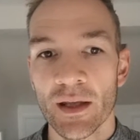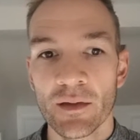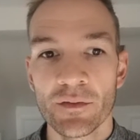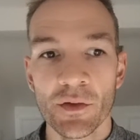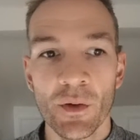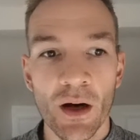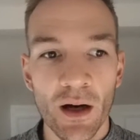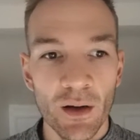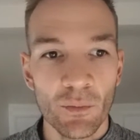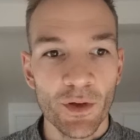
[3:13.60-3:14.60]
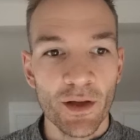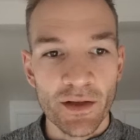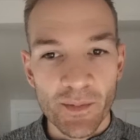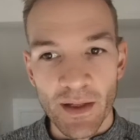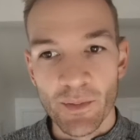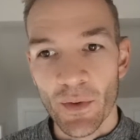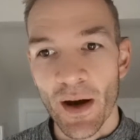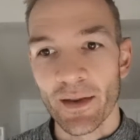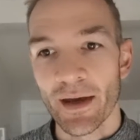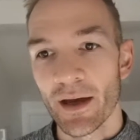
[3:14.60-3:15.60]
if you are one of those people
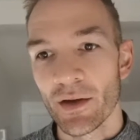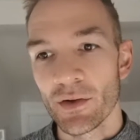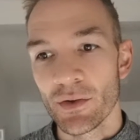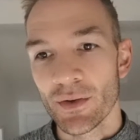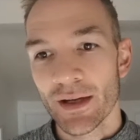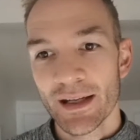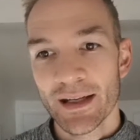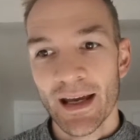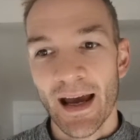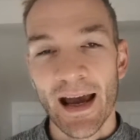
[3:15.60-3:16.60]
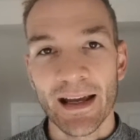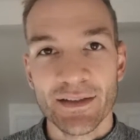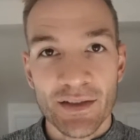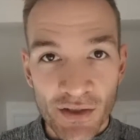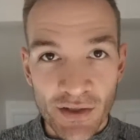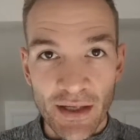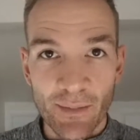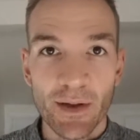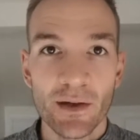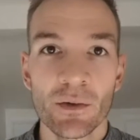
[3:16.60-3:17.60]
out there who has cheat
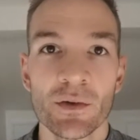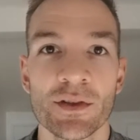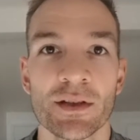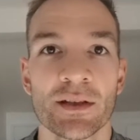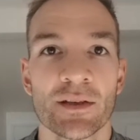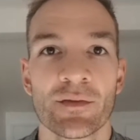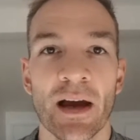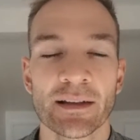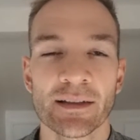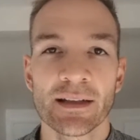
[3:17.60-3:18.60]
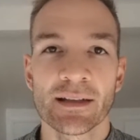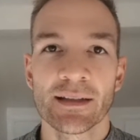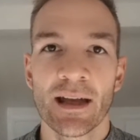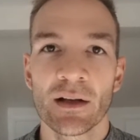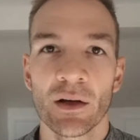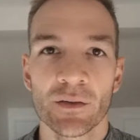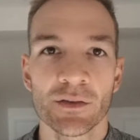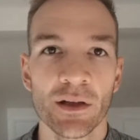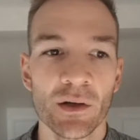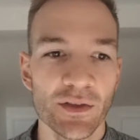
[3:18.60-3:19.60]
meals factored into their
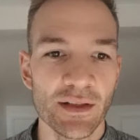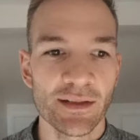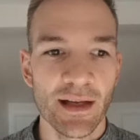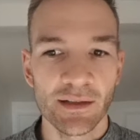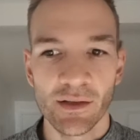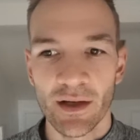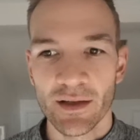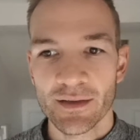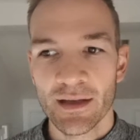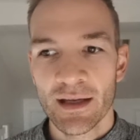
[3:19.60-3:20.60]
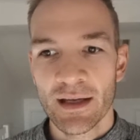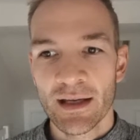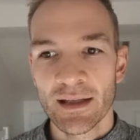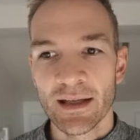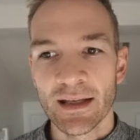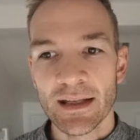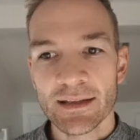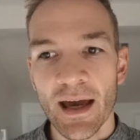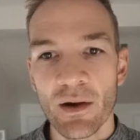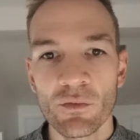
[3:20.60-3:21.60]
lifestyles, into their diets, then
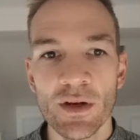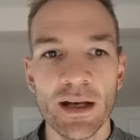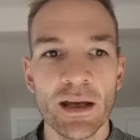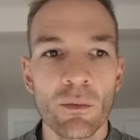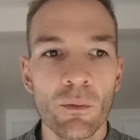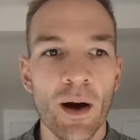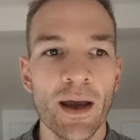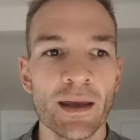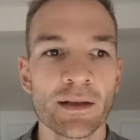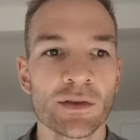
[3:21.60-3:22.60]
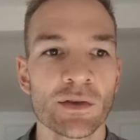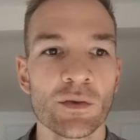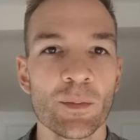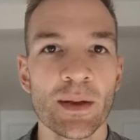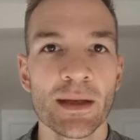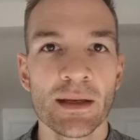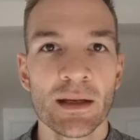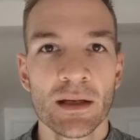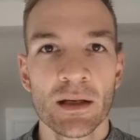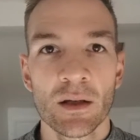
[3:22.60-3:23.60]
is that really a way to be
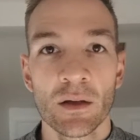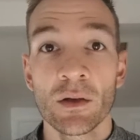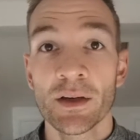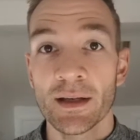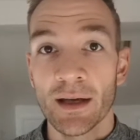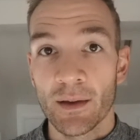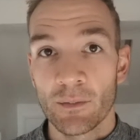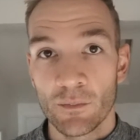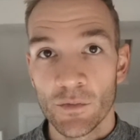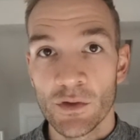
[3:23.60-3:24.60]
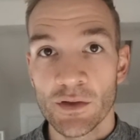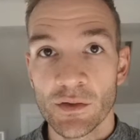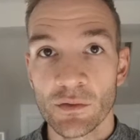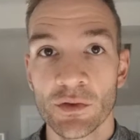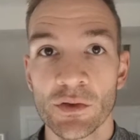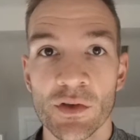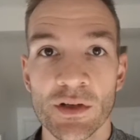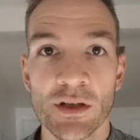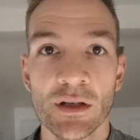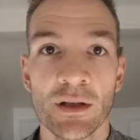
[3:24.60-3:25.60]
looking at using your
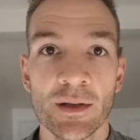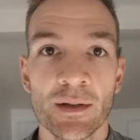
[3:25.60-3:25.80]
nutrition